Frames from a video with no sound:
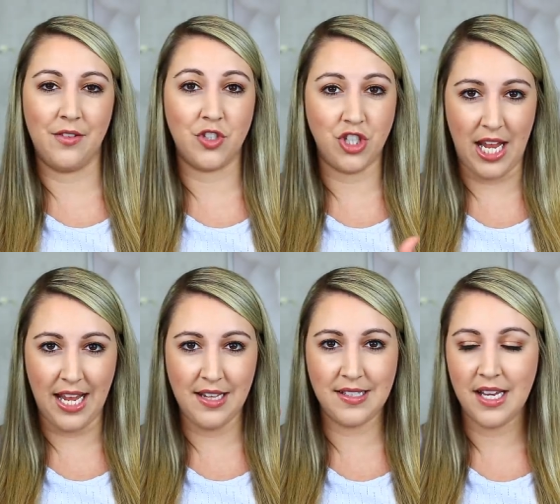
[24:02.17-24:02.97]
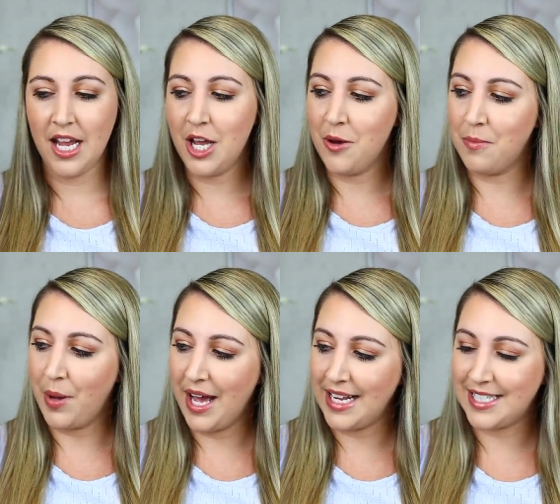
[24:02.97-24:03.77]
of shades,
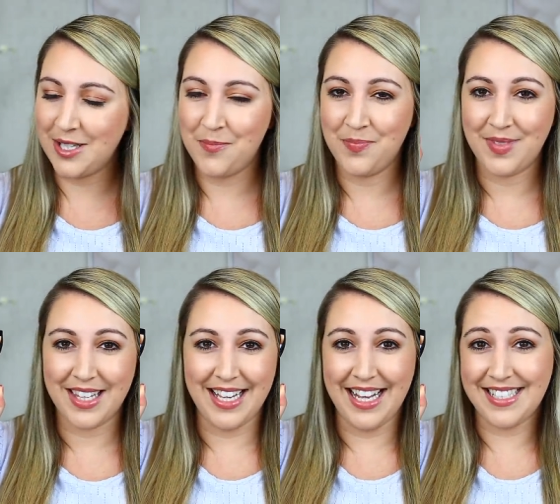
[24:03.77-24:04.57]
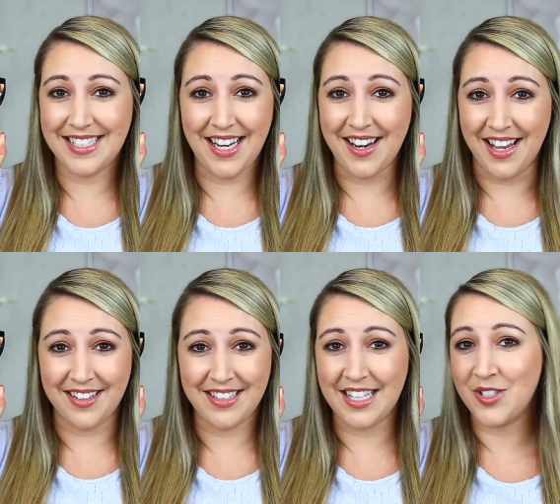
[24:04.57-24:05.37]
but it's
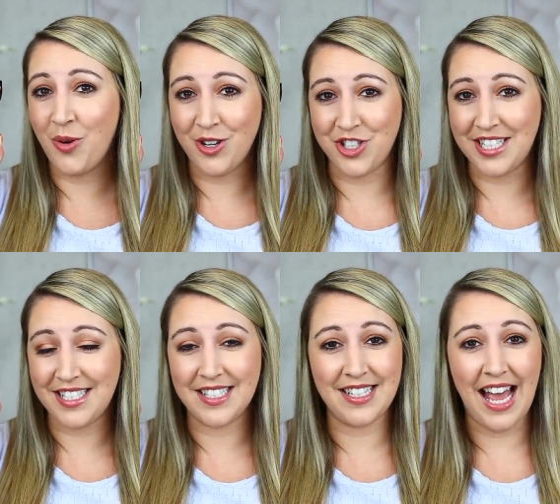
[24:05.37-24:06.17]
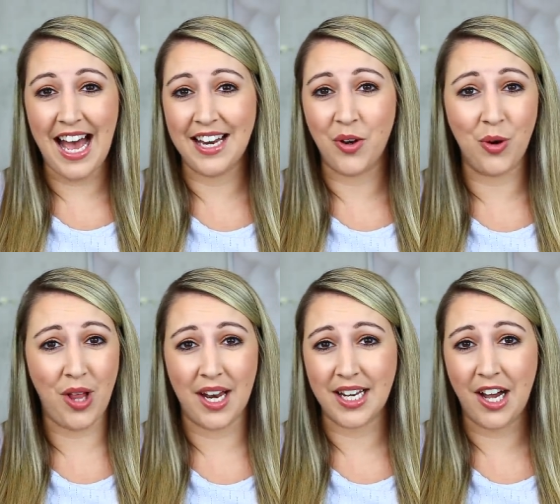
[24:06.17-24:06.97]
stunning. It's gorgeous. It doesn't add a whole
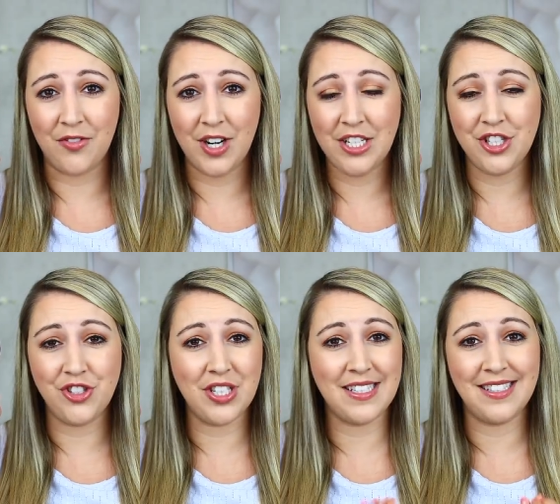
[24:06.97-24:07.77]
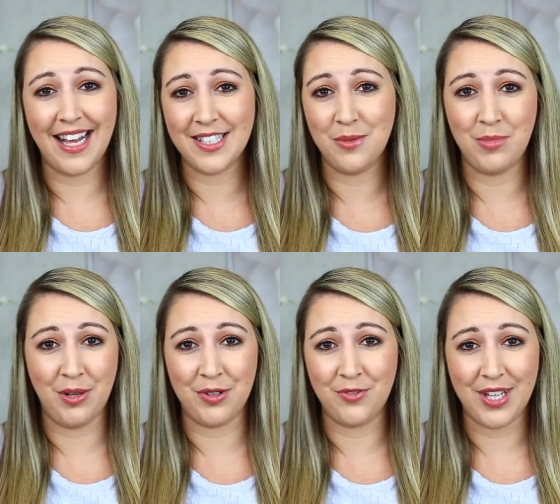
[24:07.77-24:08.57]
lot of coverage. It just sets
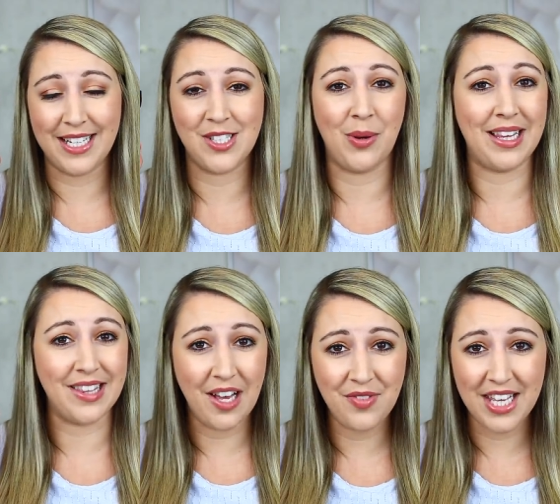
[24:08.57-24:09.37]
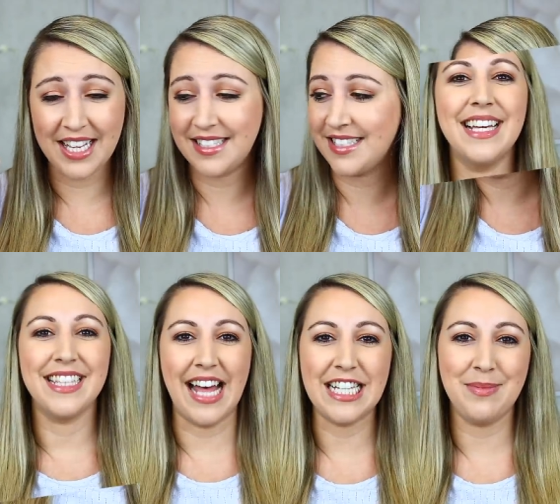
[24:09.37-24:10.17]
beautifully. So I love this.
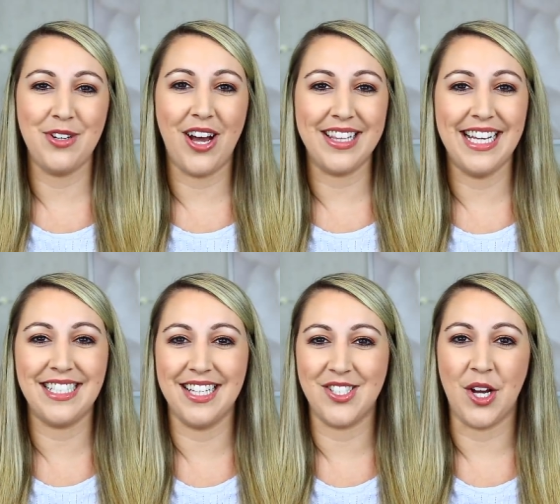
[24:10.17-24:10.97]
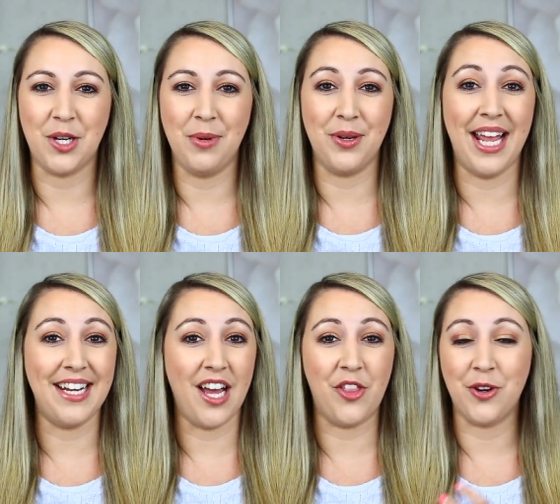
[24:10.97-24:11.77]
Last but not least, let's talk about
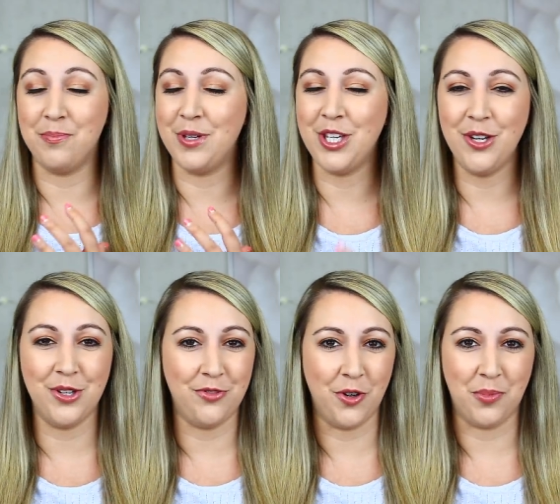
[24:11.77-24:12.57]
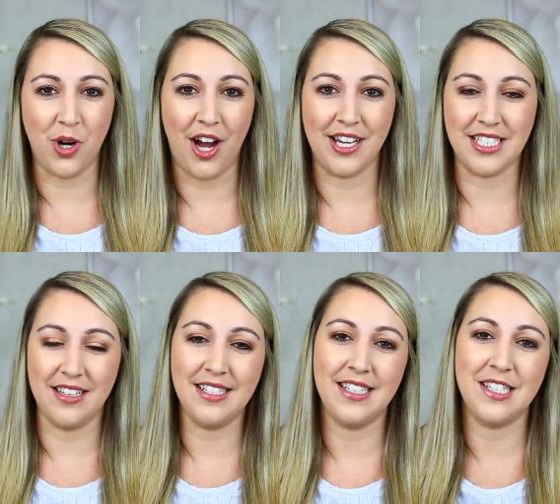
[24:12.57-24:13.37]
another beautiful product.
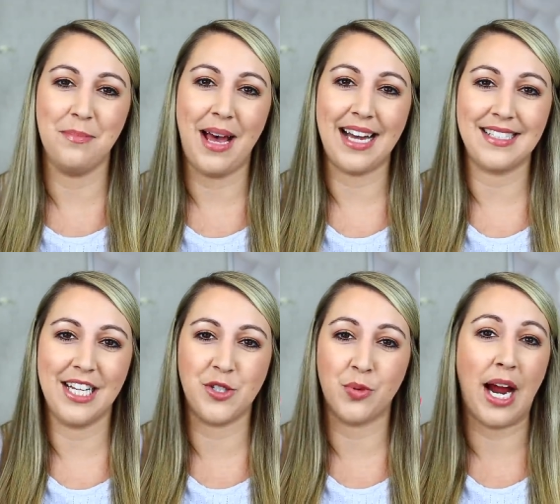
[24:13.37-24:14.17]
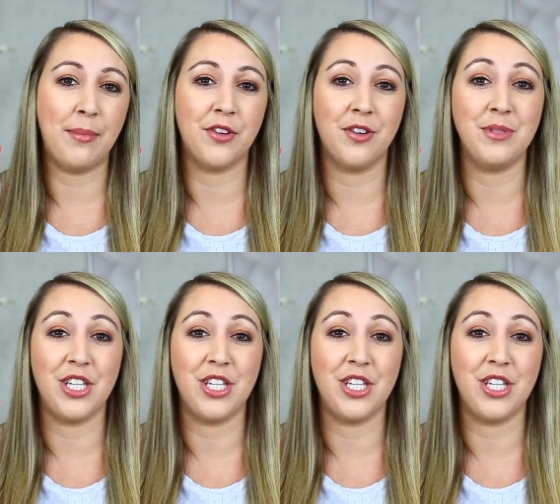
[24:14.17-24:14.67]
And this is the Backstage Primer from